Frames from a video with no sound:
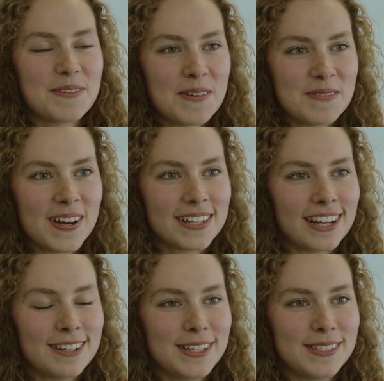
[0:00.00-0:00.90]
So the one word
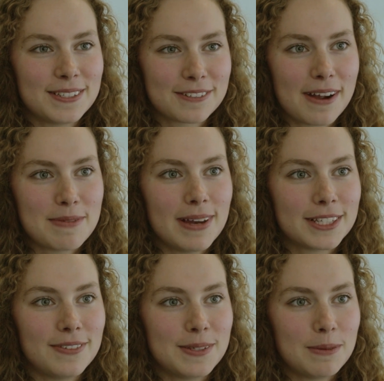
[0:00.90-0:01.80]
I would use to describe the
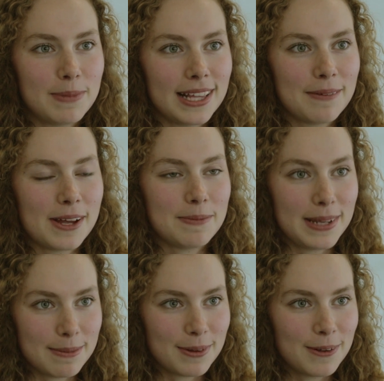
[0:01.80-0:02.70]
Office would be the word
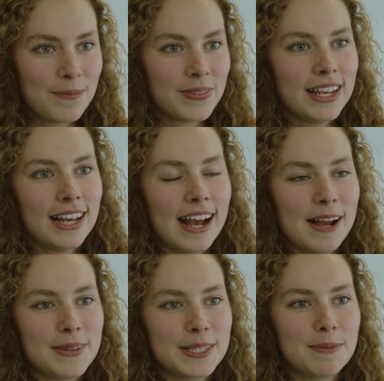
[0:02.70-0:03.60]
people.
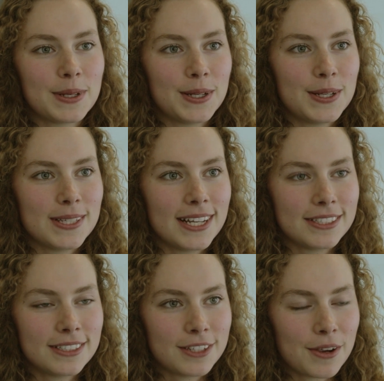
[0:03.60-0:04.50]
And um, this is because they
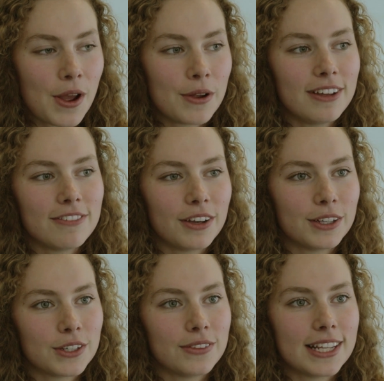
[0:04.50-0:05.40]
don't only
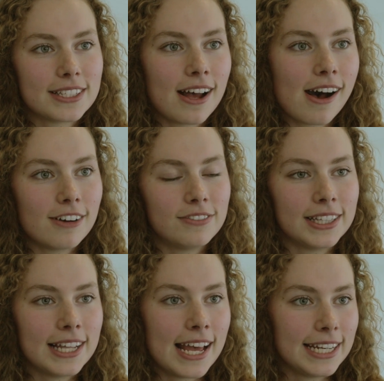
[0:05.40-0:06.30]
focus on their staff
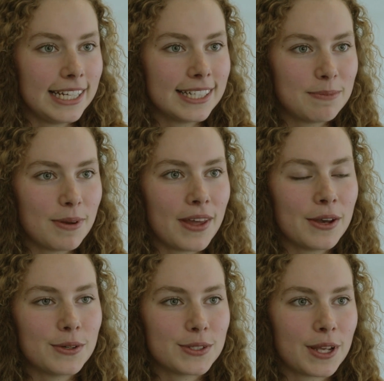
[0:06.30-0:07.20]
and their needs, but
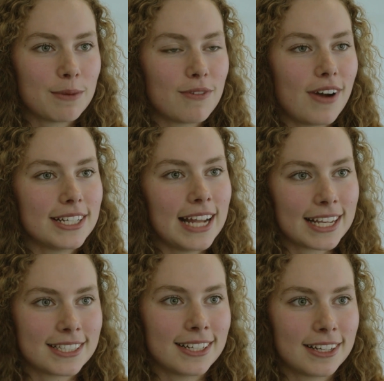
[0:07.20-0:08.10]
they also provide an
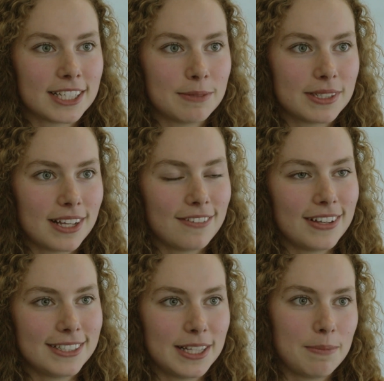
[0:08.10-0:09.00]
excellent customer
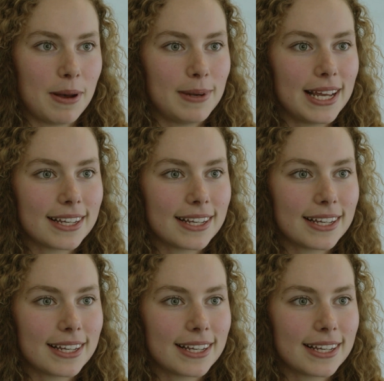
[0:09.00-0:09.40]
service to the public.